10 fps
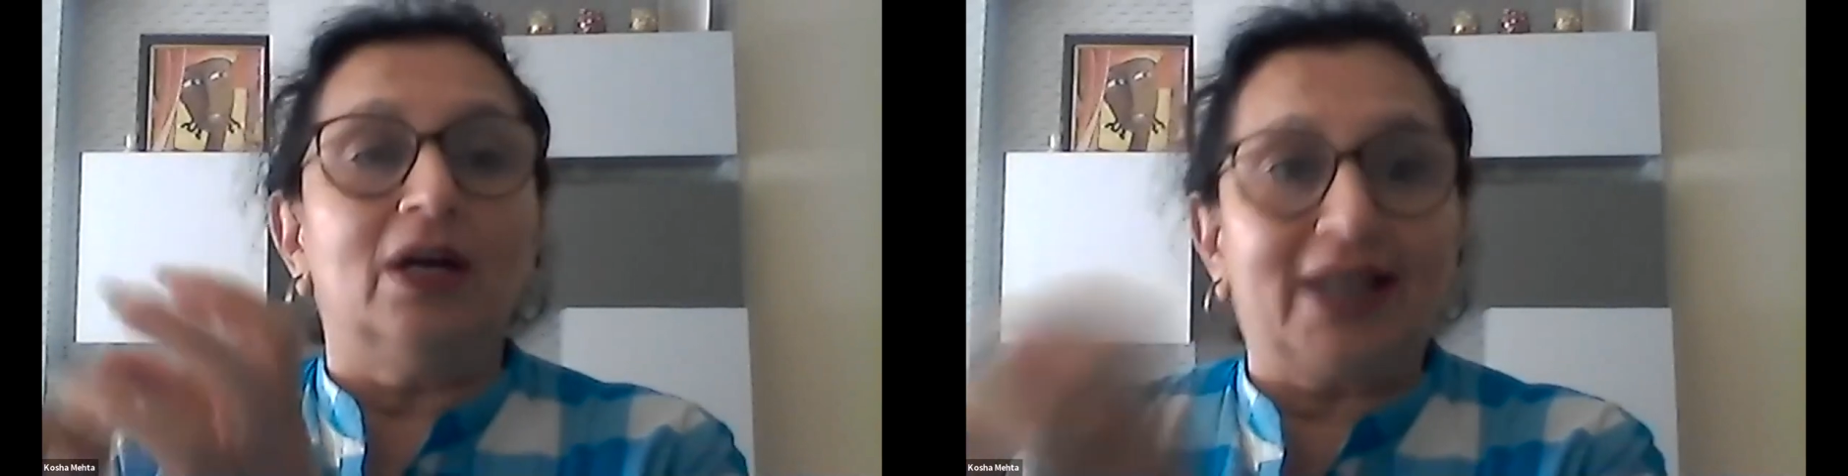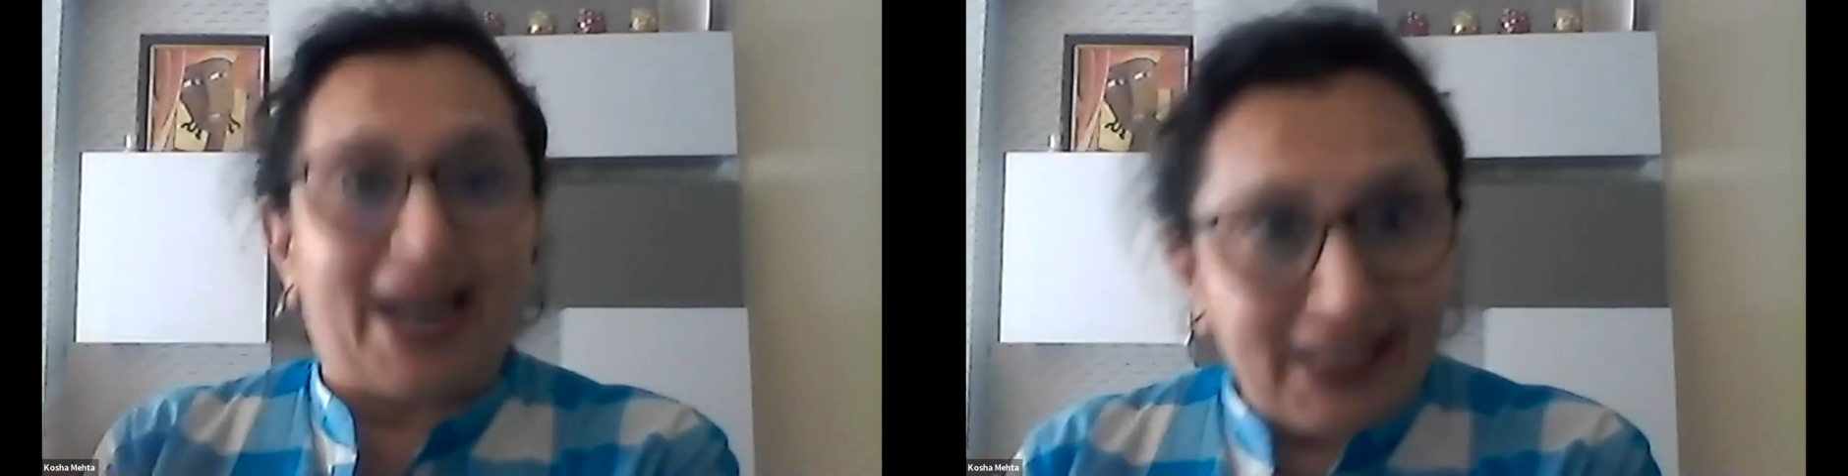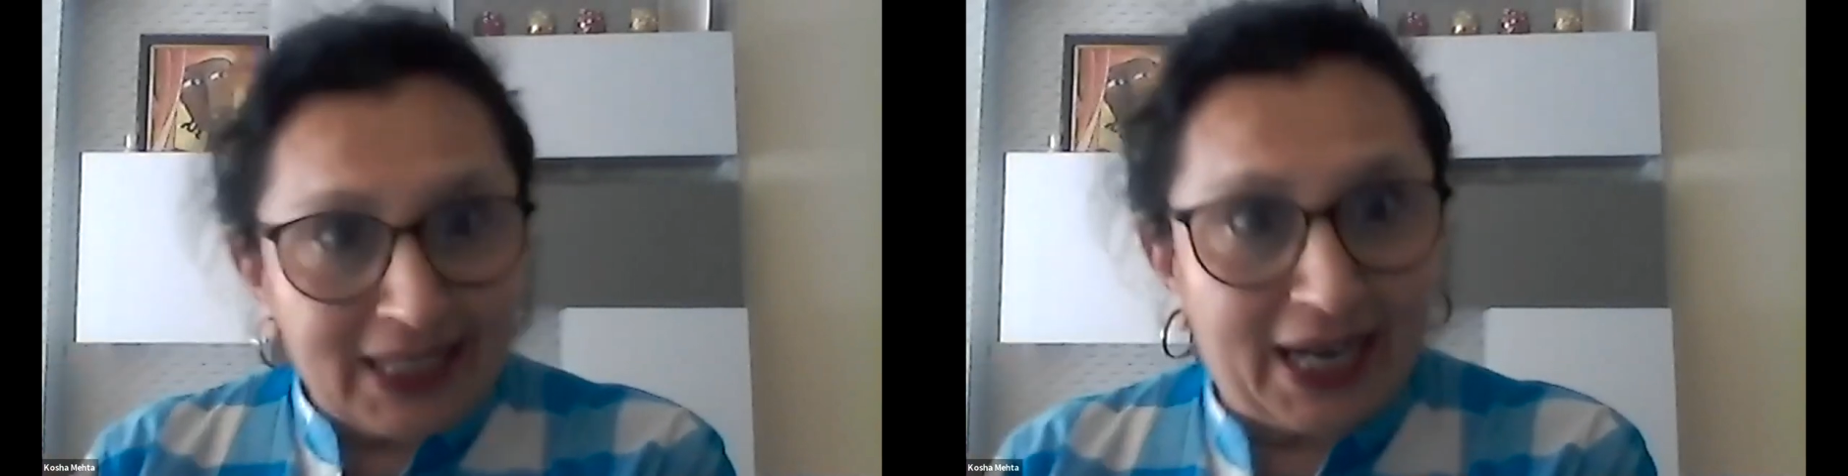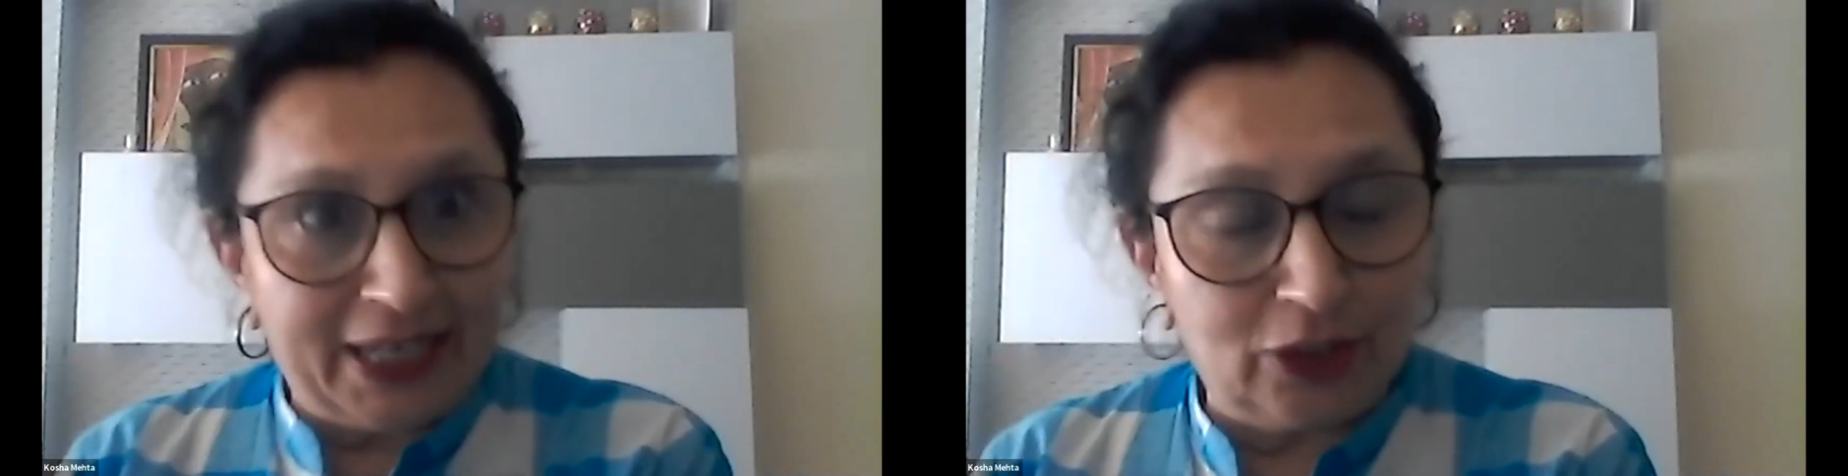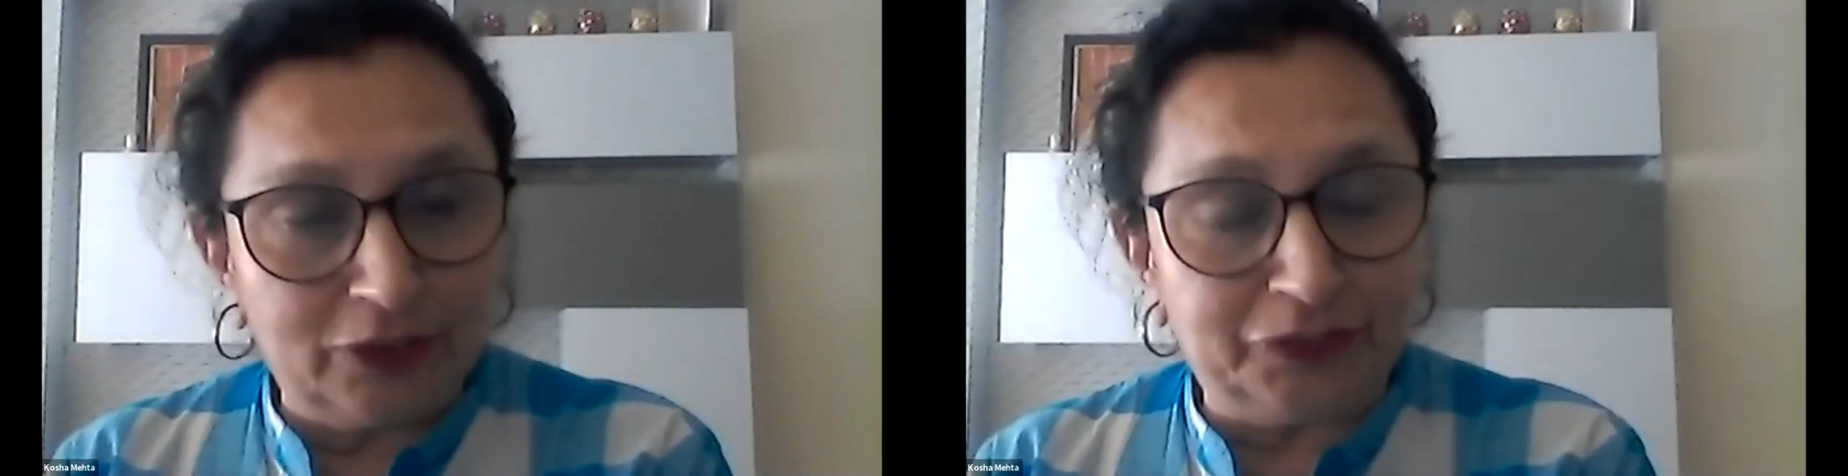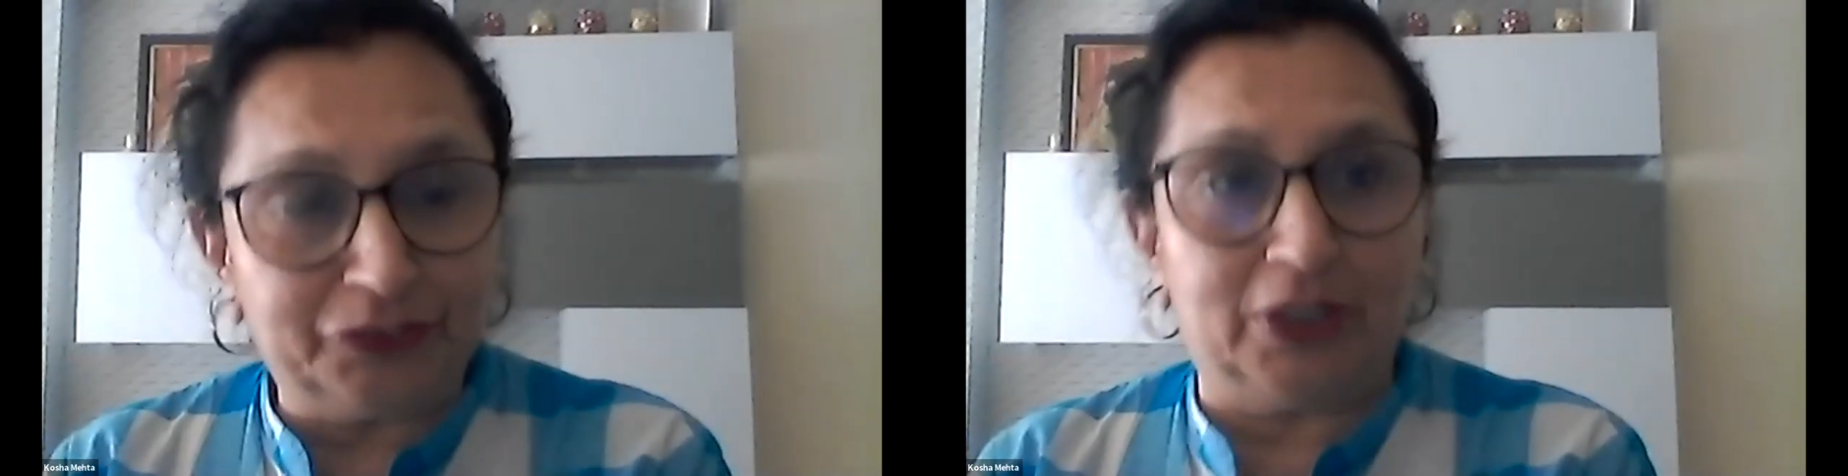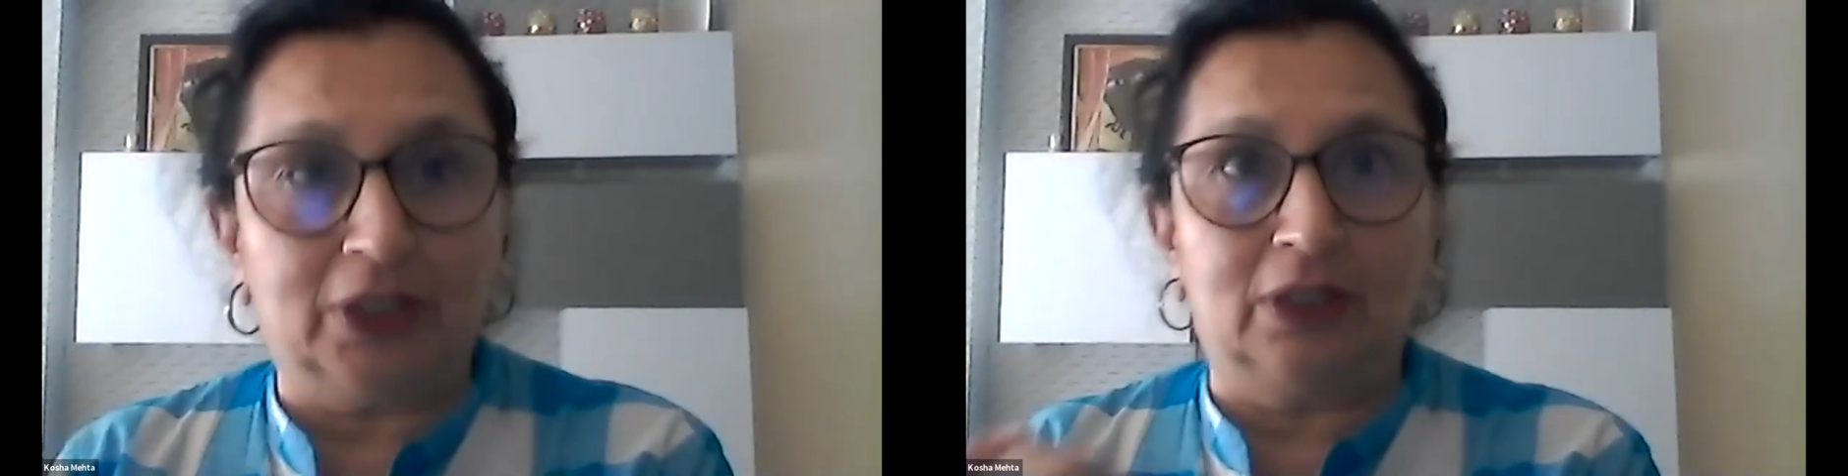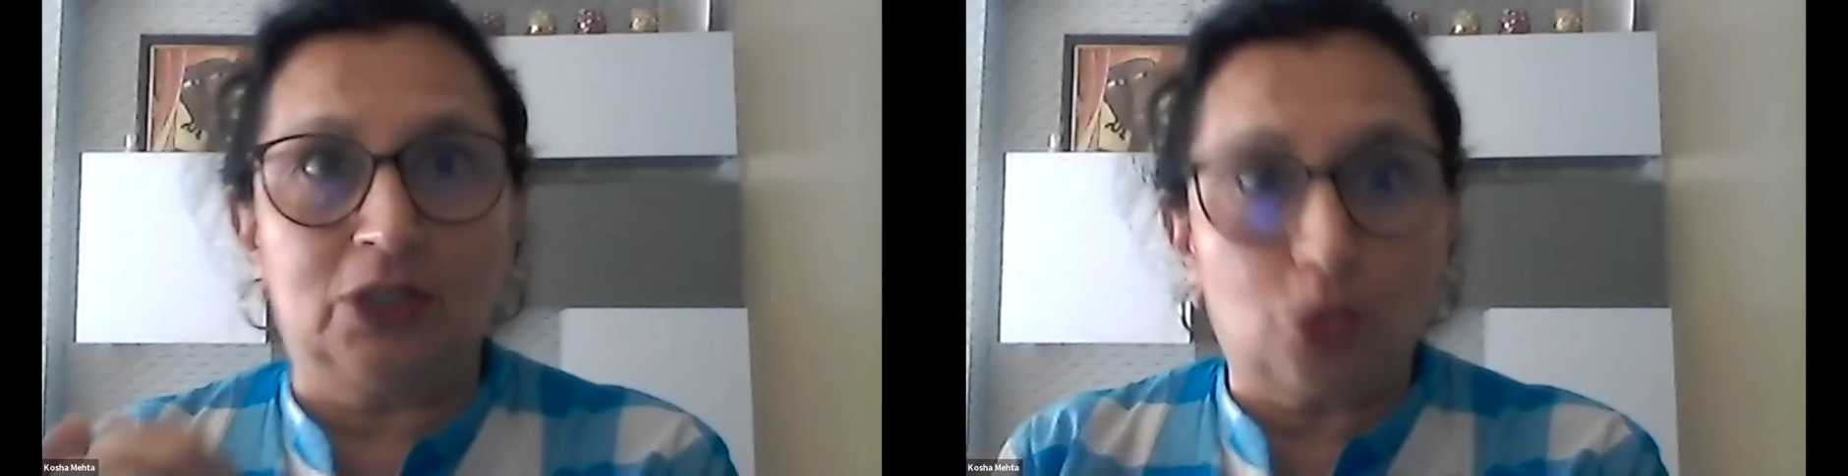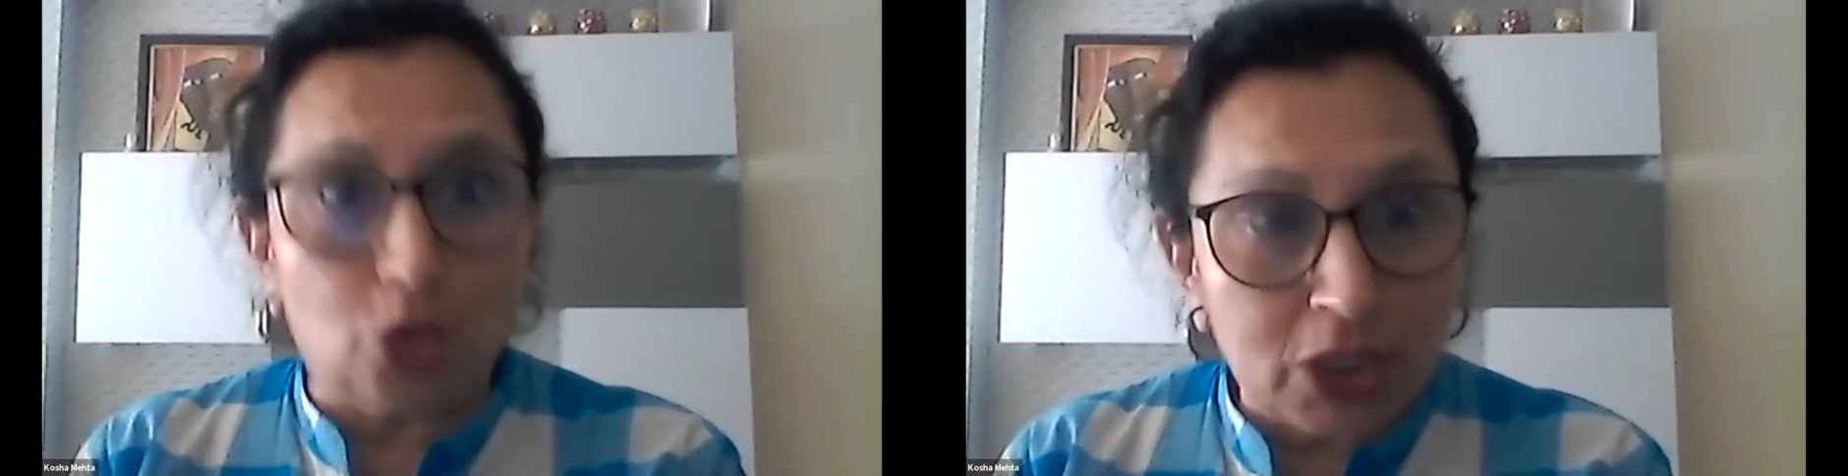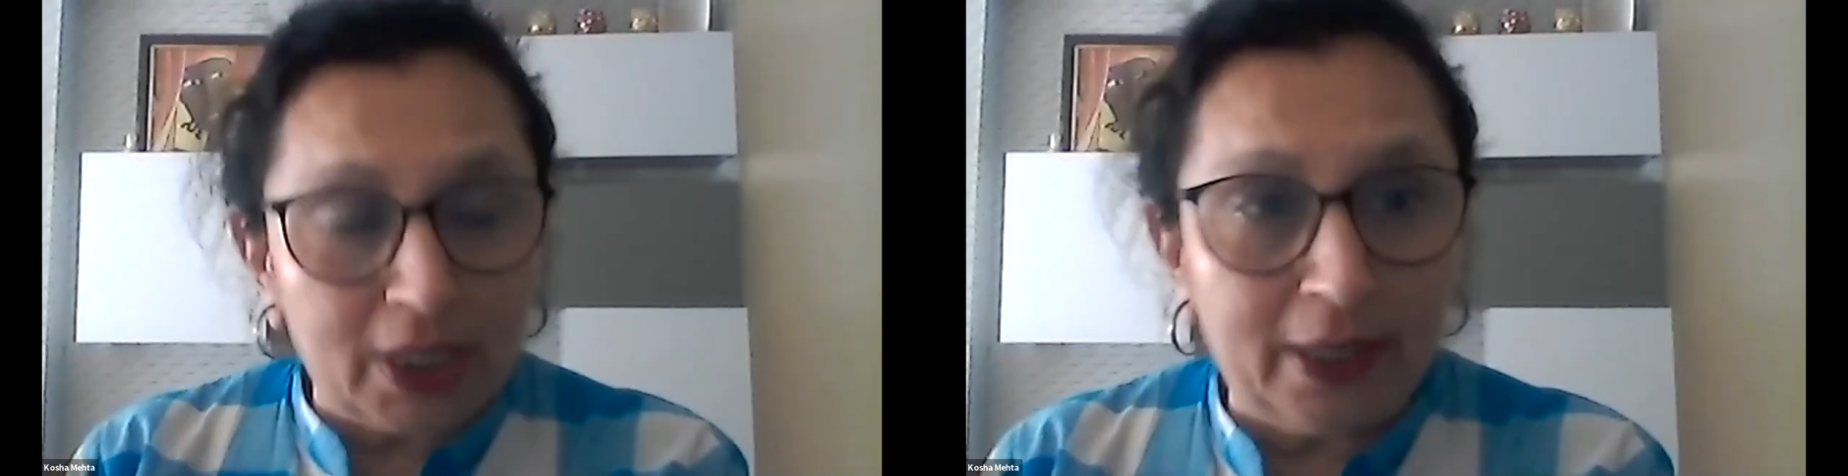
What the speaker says: right kind of social